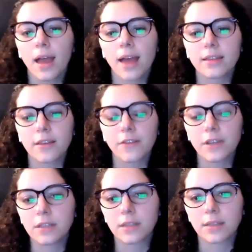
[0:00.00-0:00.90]
As
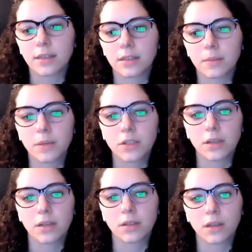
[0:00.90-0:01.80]
evidenced in this
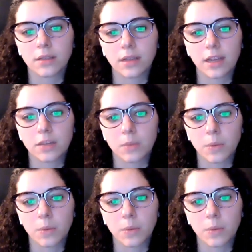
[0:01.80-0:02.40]
exhibition, Aton's engagement